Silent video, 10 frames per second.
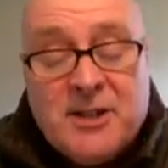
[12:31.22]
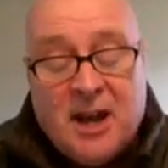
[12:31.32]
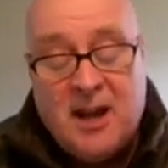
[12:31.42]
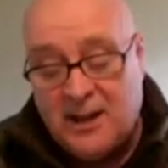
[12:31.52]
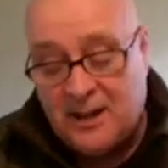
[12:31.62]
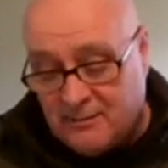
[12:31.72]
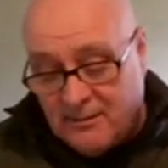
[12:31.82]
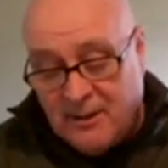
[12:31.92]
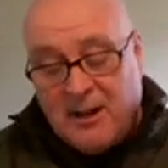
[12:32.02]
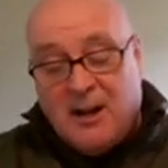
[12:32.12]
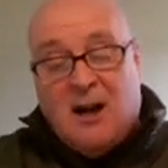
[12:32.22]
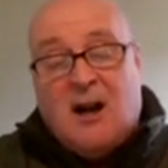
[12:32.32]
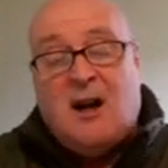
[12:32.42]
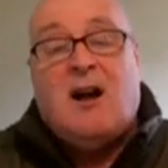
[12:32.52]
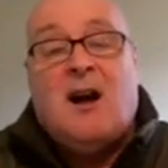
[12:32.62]
was saying, and
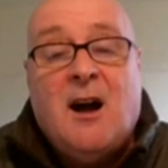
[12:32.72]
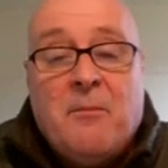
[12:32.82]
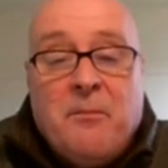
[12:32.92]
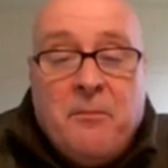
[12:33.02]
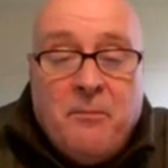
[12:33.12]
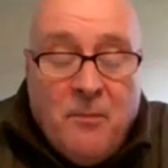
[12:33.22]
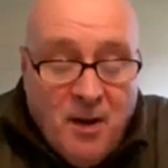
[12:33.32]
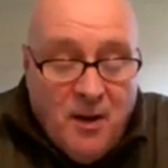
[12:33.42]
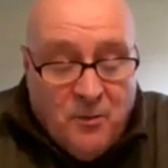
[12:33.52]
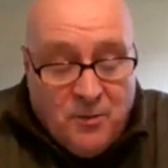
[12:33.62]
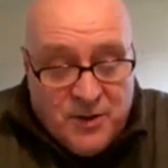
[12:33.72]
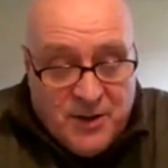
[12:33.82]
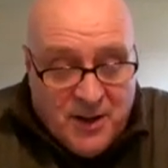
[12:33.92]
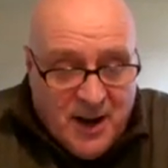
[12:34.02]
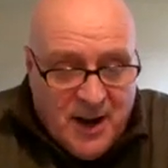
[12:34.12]
I
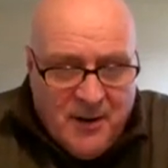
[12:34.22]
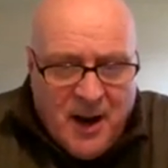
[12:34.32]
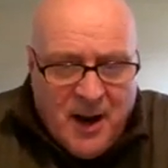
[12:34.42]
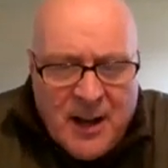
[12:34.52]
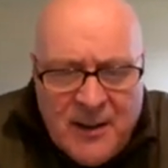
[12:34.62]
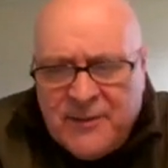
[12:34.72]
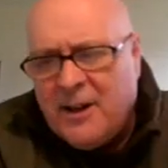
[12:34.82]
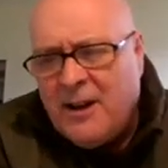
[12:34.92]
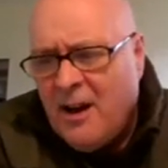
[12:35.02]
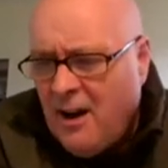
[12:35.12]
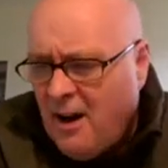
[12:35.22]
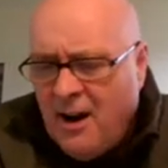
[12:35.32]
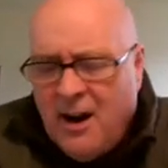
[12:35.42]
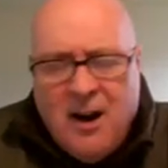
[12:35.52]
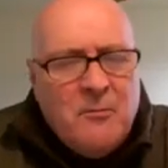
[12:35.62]
lived
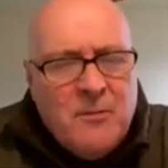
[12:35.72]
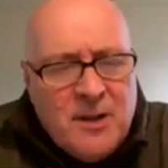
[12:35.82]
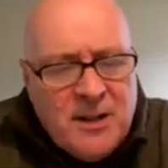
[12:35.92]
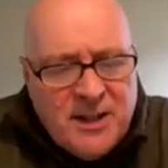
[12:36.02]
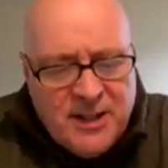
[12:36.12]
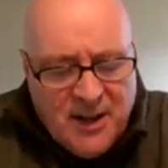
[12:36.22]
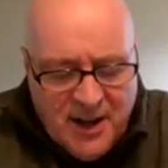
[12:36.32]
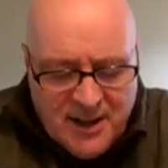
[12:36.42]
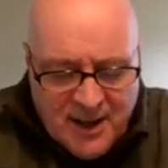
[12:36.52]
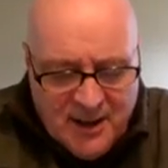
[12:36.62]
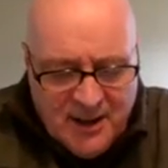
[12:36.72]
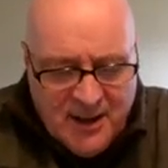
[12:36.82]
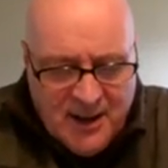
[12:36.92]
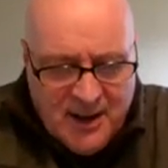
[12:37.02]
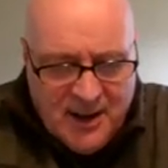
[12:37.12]
on
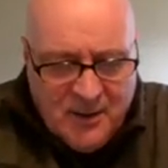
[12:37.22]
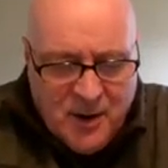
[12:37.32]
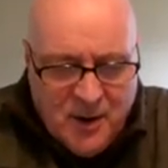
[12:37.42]
Merseyside.